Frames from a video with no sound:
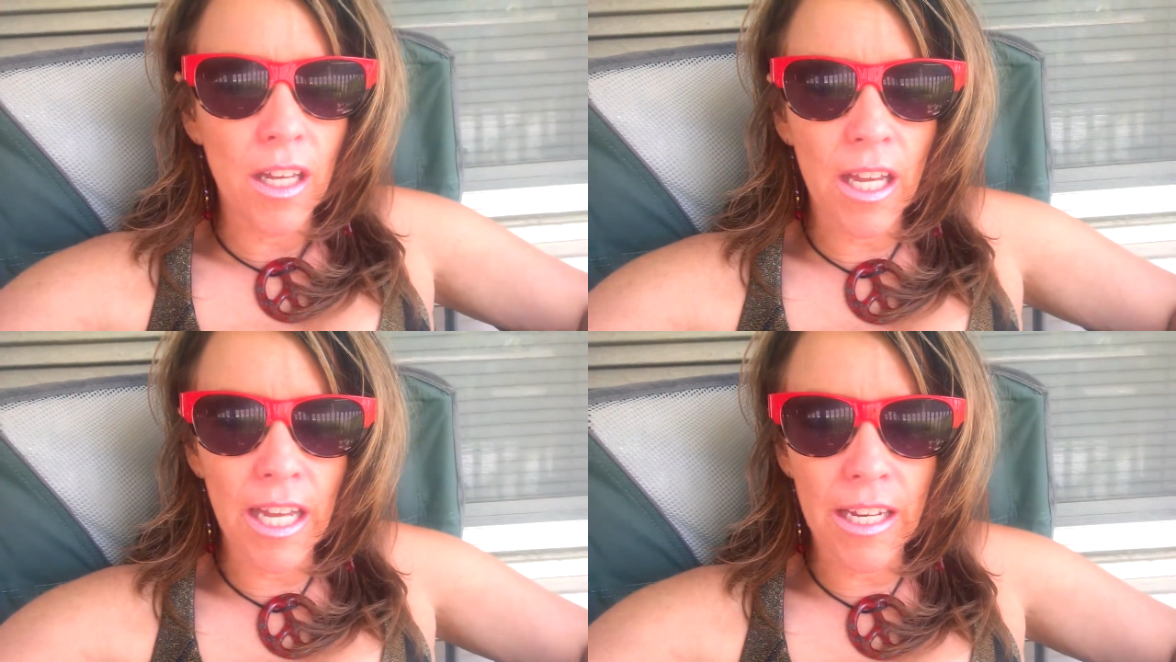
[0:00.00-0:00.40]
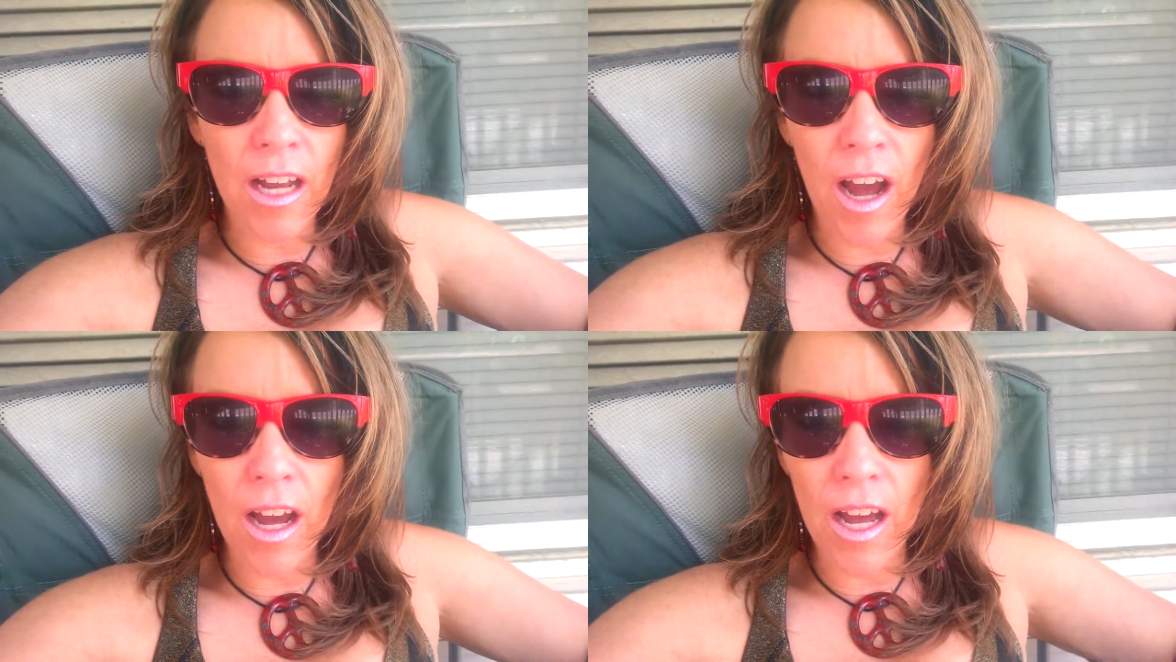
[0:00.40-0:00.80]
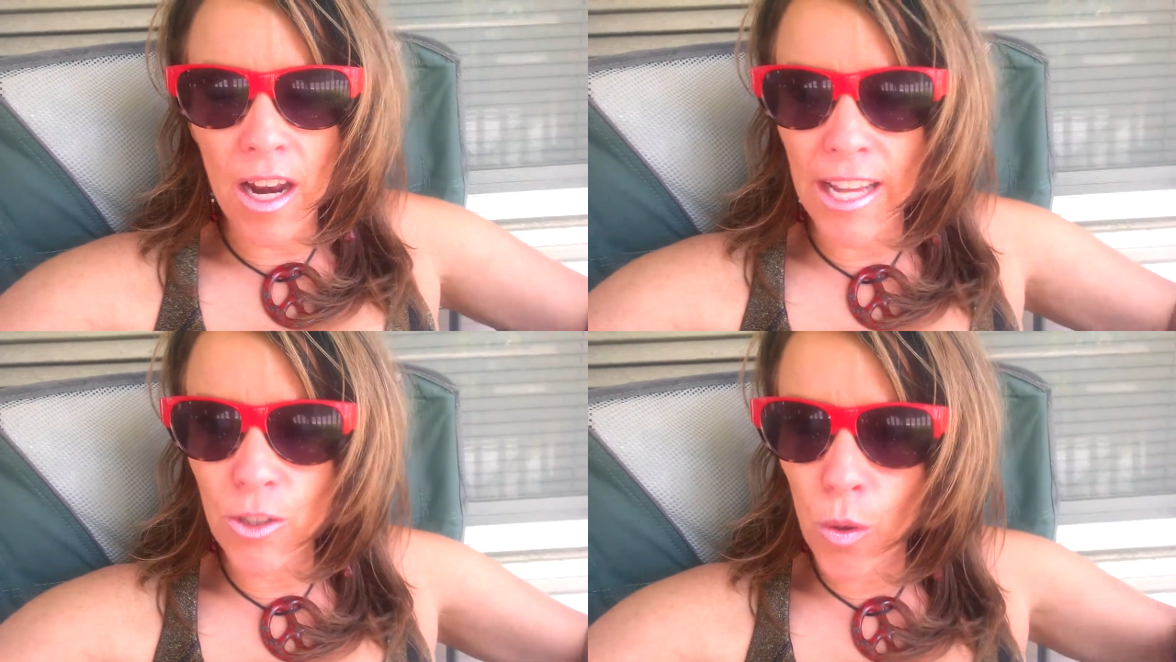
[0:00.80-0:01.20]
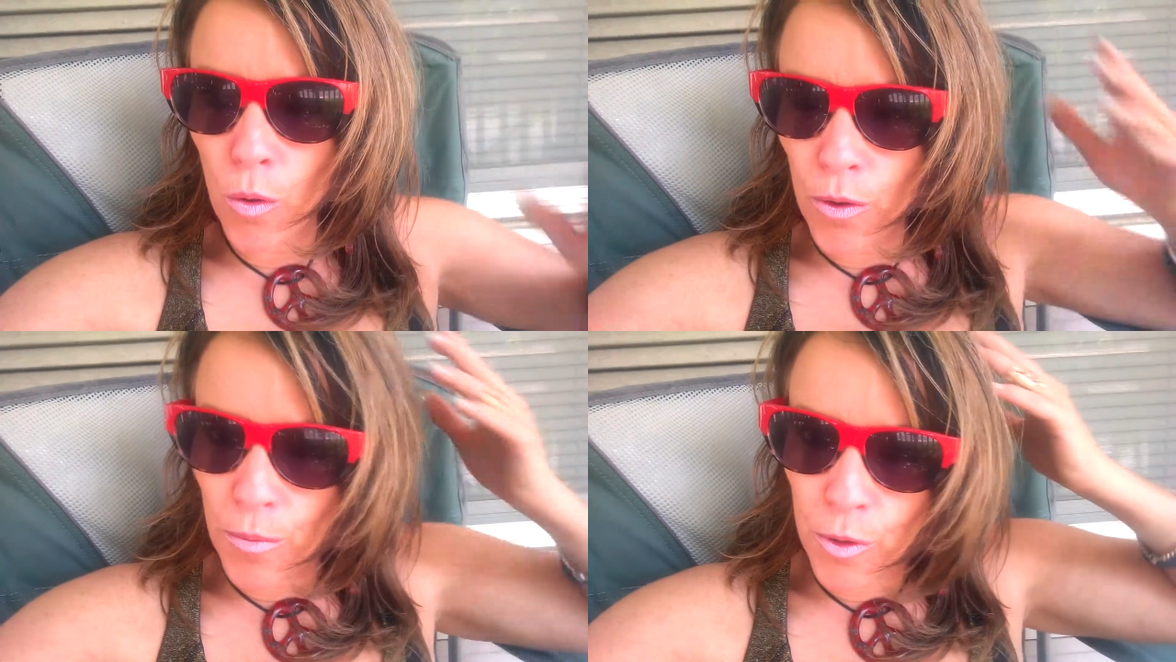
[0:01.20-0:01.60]
And right. and I
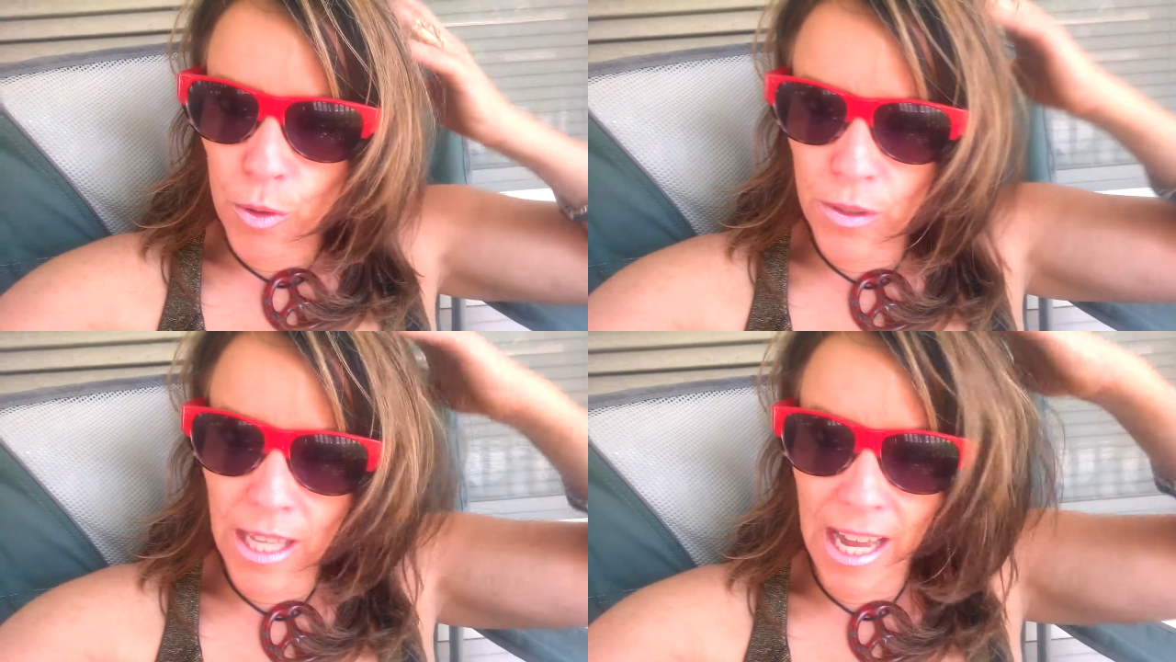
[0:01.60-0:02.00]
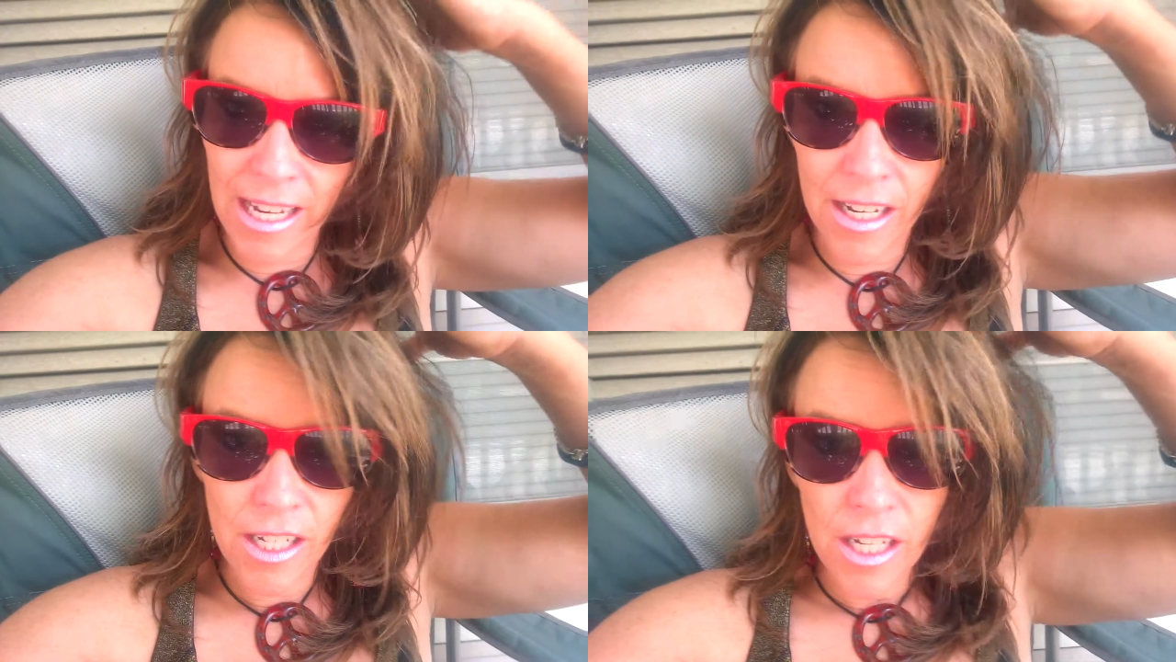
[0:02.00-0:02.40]
told him, you said,